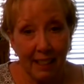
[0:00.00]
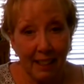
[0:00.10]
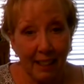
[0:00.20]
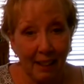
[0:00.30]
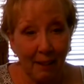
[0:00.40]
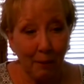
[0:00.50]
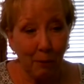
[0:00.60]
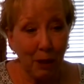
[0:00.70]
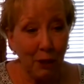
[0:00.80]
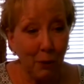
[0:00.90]

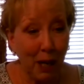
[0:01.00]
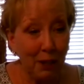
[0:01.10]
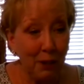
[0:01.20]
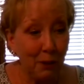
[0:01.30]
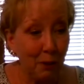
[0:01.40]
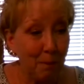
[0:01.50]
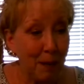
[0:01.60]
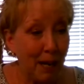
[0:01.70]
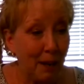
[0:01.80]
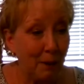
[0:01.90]
What do I do
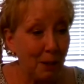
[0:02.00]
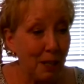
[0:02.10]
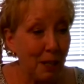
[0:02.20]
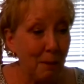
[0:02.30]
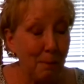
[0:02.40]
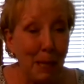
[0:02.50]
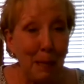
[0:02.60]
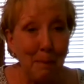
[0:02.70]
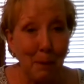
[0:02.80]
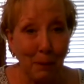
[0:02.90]
about the
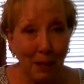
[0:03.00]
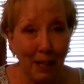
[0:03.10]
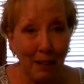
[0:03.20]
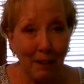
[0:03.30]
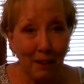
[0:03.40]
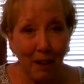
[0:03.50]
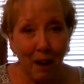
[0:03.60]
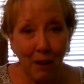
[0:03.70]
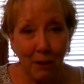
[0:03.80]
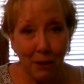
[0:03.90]
people that are
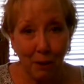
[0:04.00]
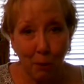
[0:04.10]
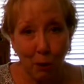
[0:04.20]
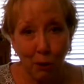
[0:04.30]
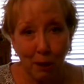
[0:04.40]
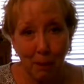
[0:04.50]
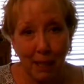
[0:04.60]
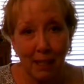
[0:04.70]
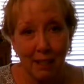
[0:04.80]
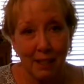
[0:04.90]
hearts are broken
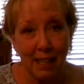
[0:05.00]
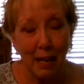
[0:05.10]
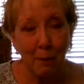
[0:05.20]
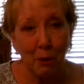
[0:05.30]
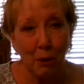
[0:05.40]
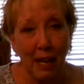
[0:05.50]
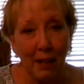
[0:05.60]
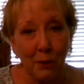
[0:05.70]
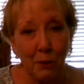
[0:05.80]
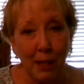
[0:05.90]
because an animal
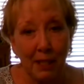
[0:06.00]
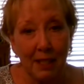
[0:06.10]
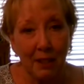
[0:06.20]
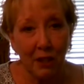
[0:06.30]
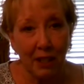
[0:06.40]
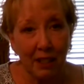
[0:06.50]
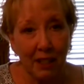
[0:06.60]
has transitioned?